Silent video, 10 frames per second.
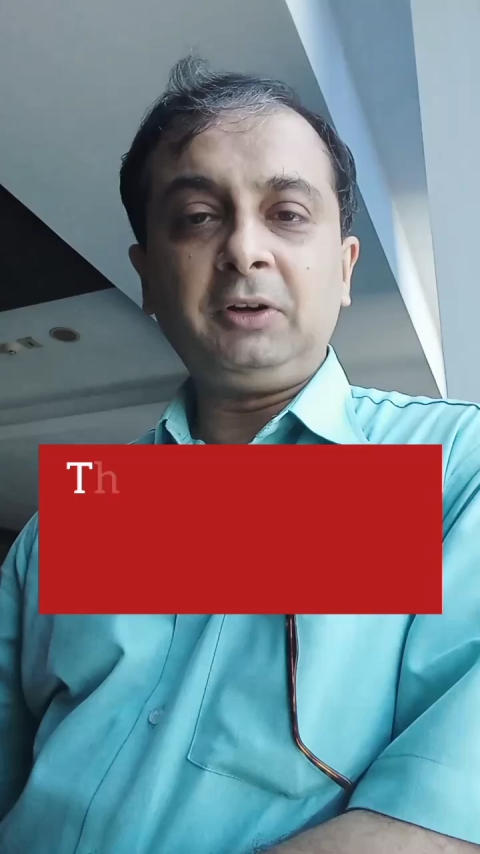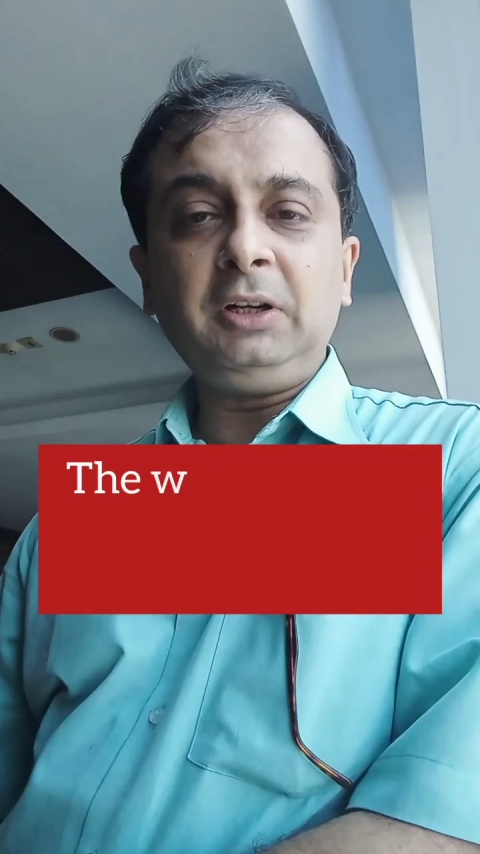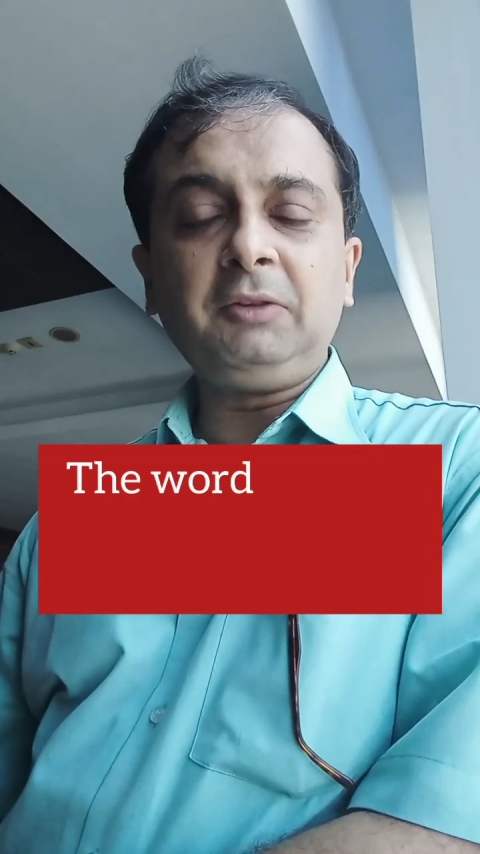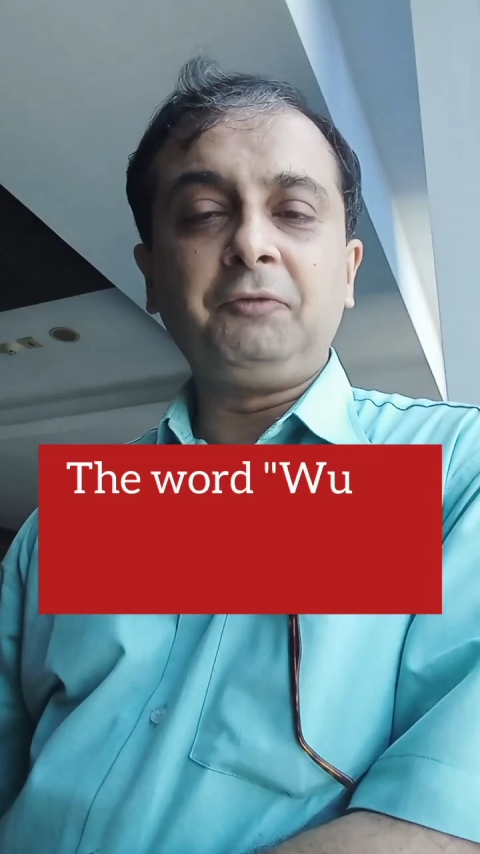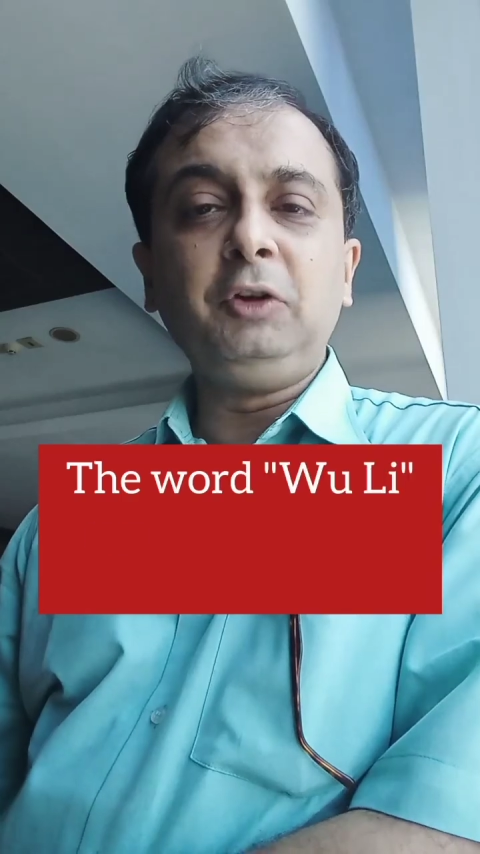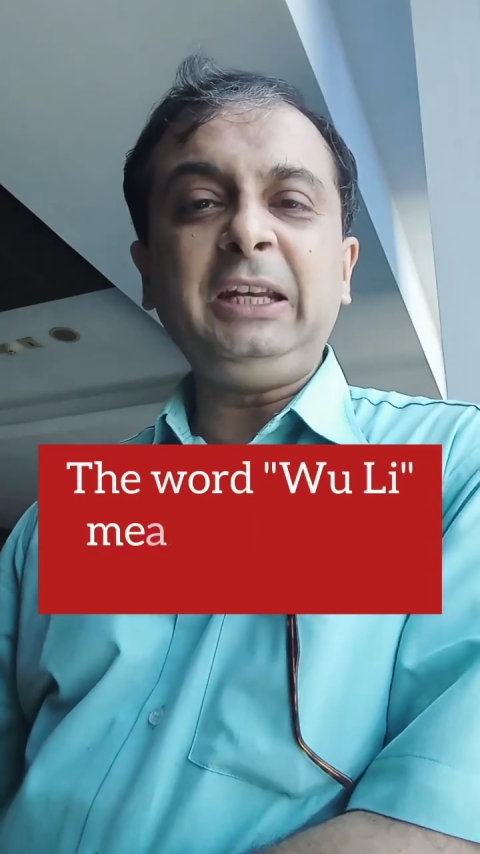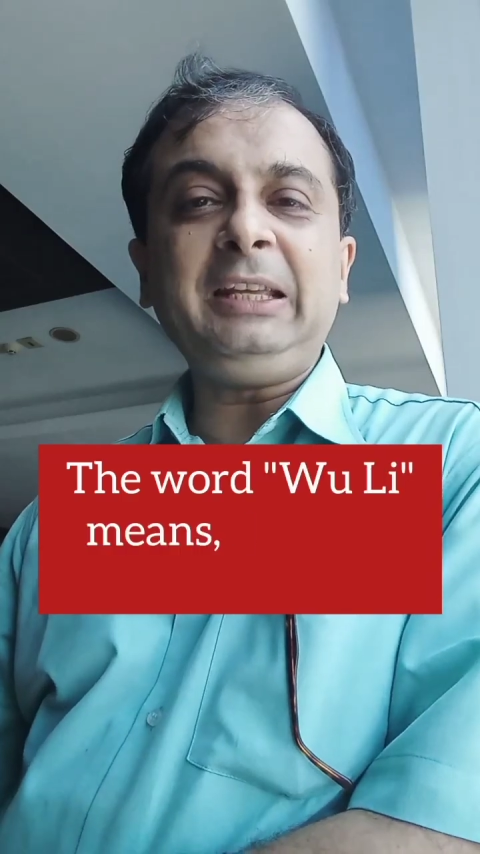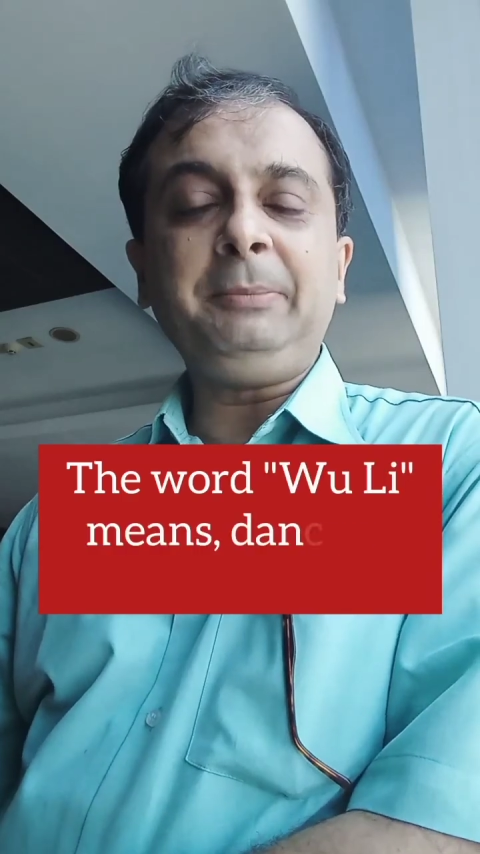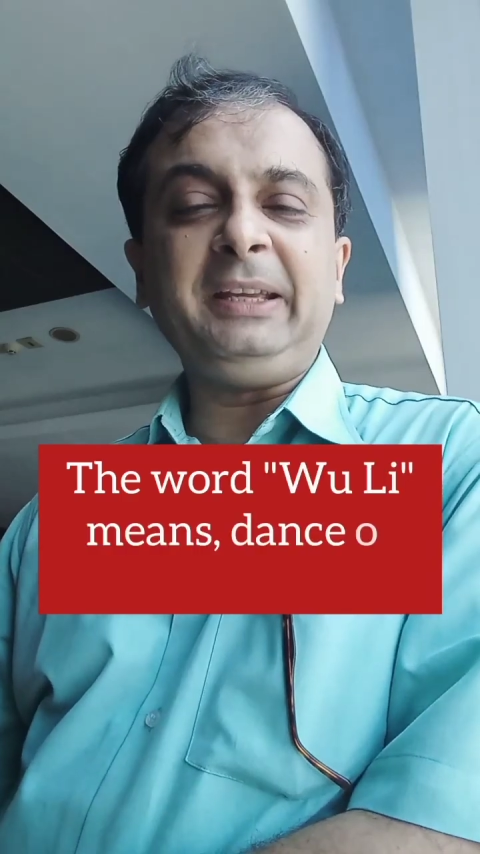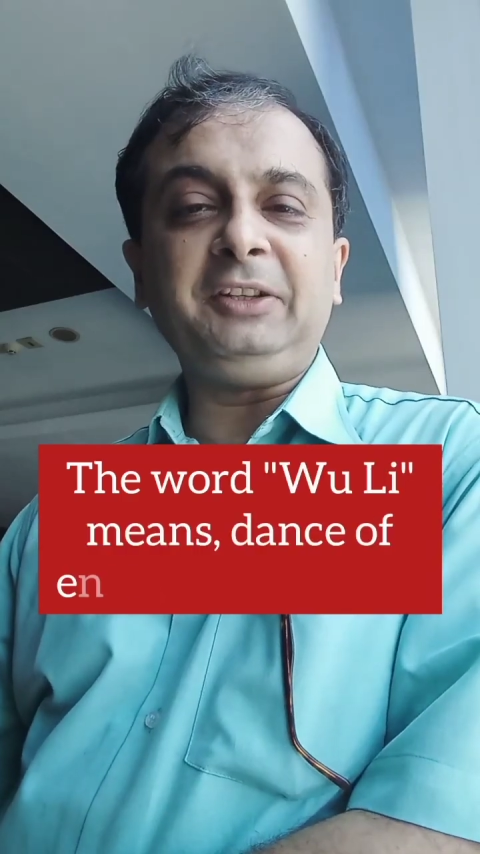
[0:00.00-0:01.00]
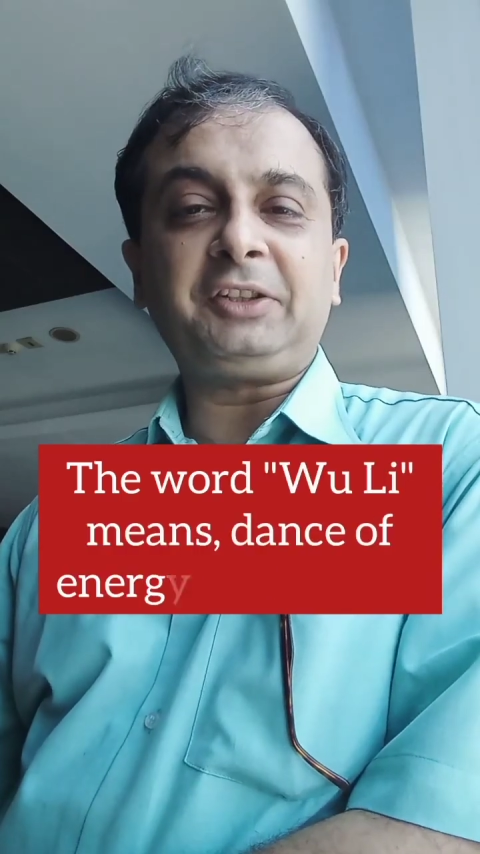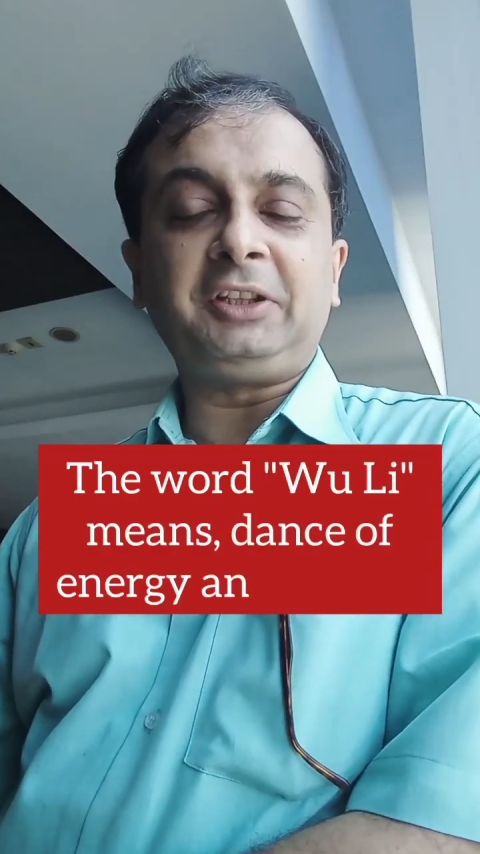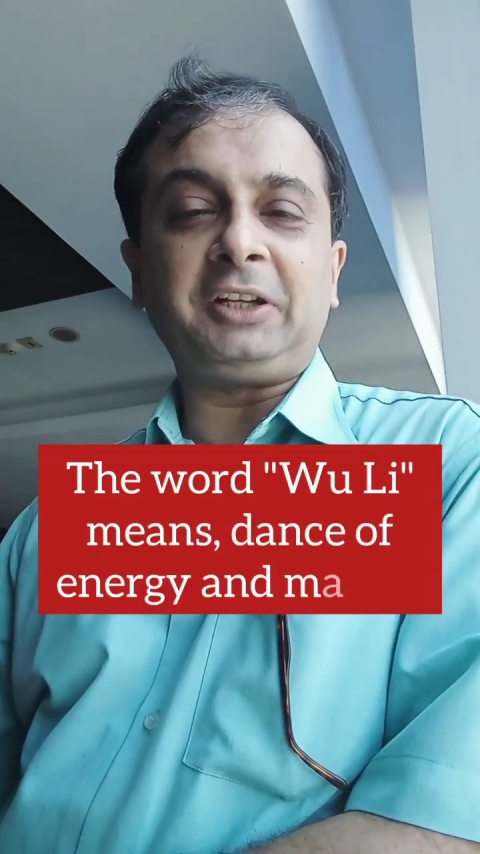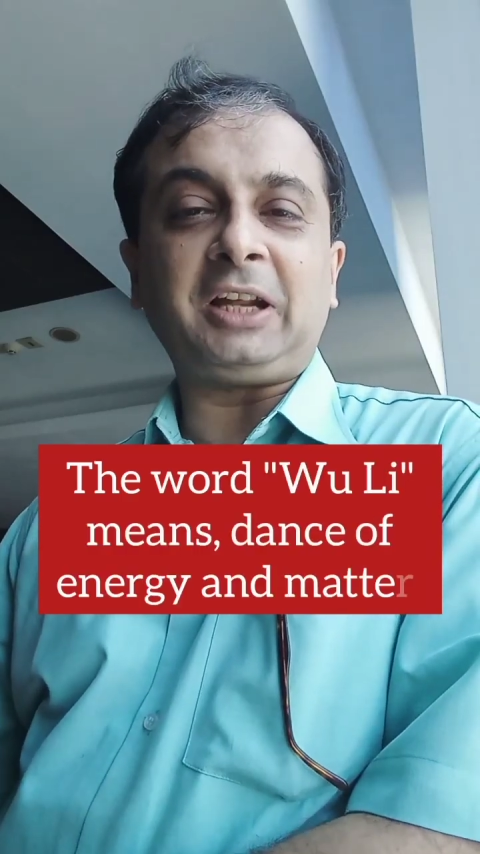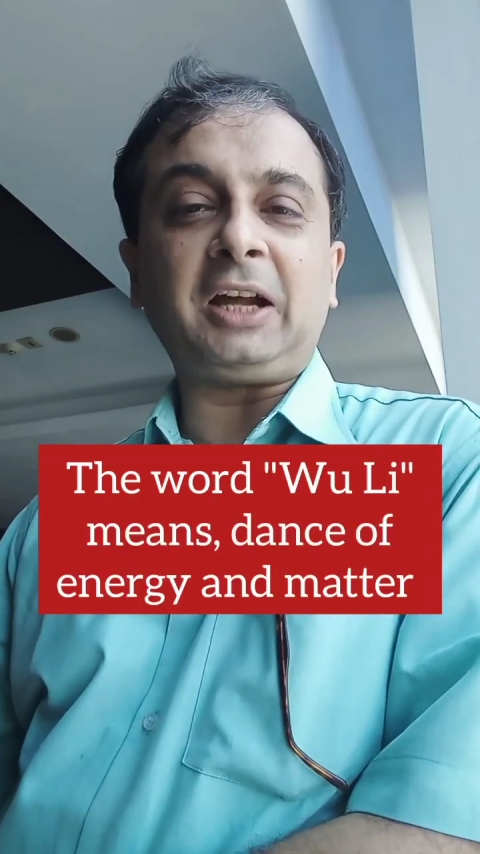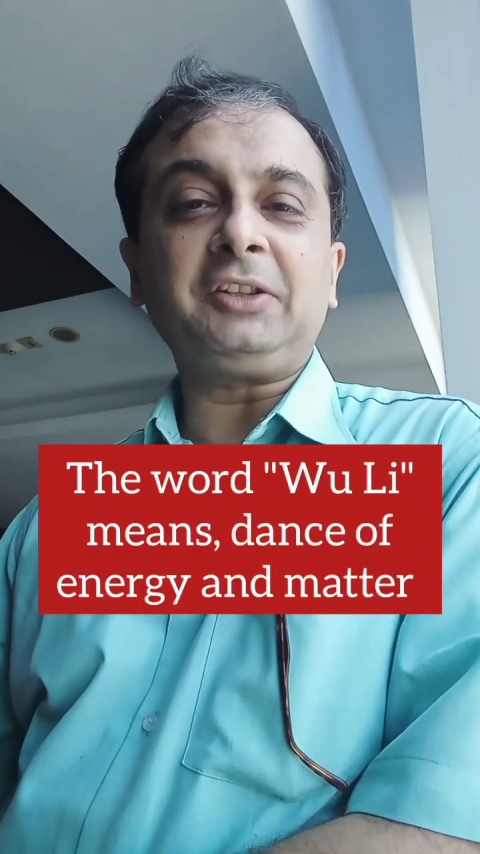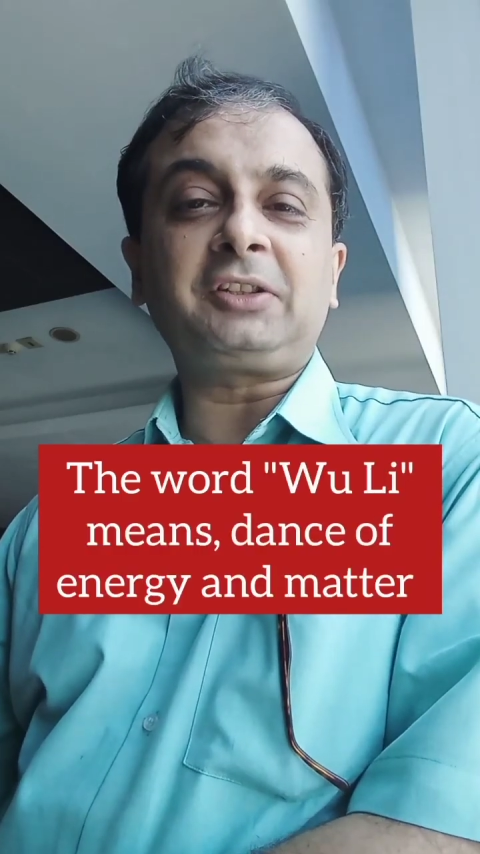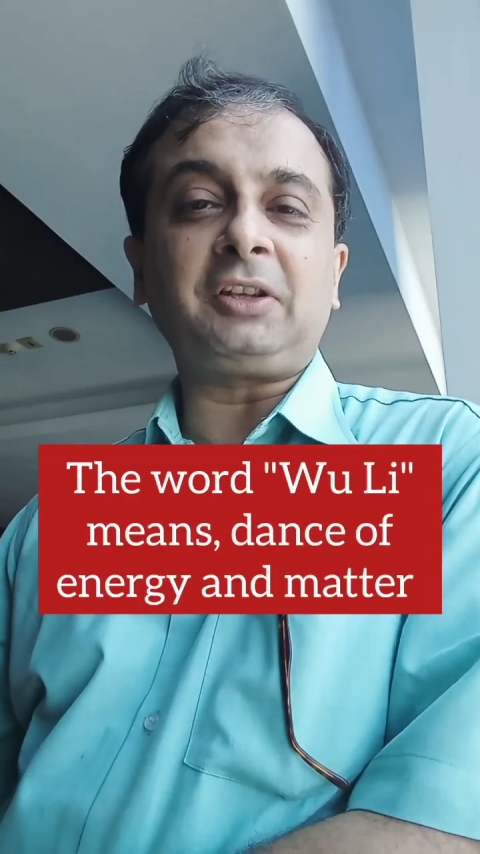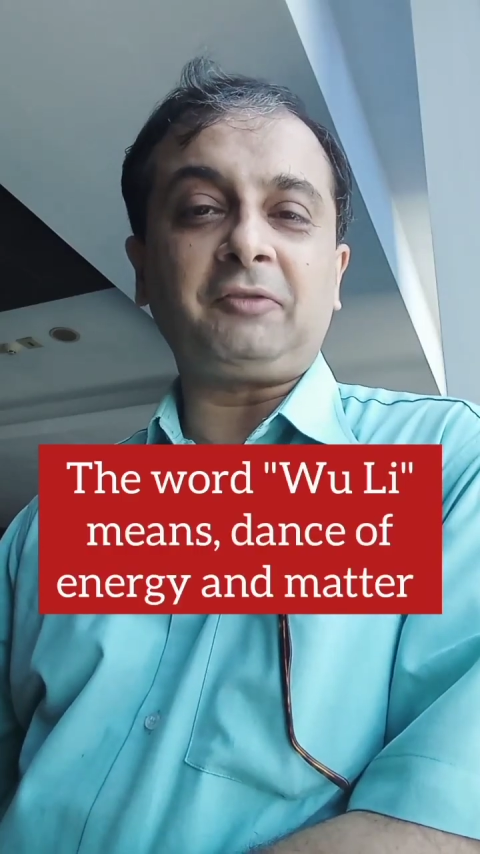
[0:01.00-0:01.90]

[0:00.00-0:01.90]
Old Wu Li means the dance